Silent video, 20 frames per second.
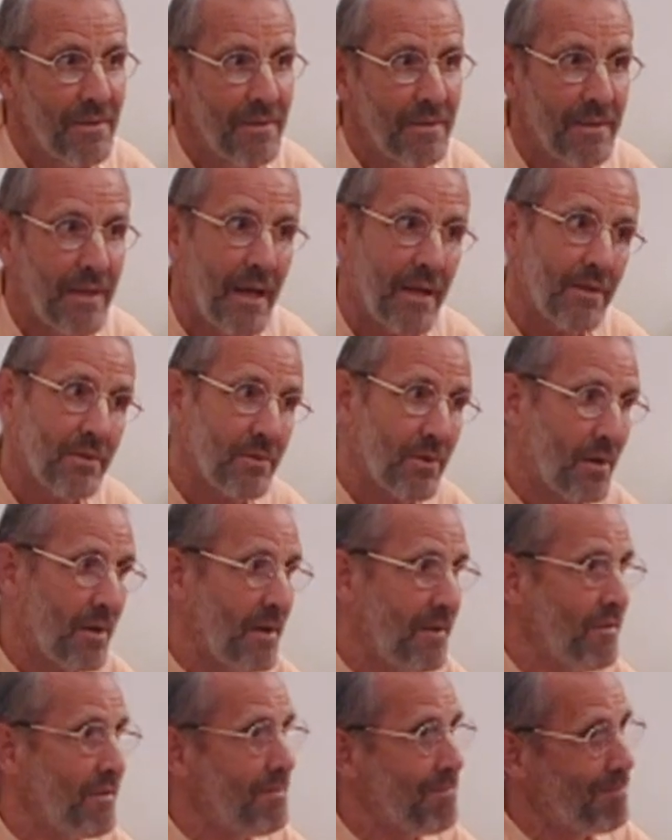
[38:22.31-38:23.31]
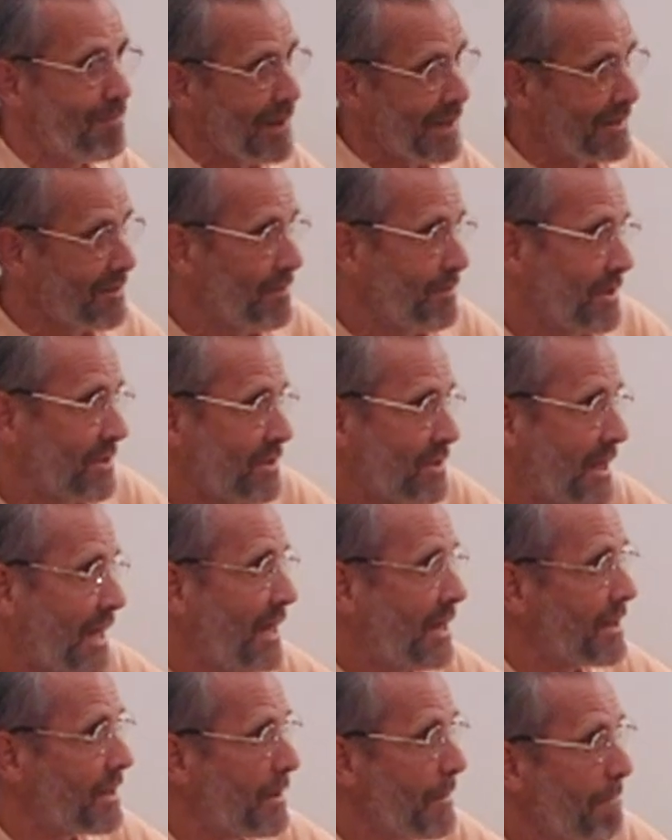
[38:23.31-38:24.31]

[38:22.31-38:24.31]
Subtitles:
That is our even bigger mistake.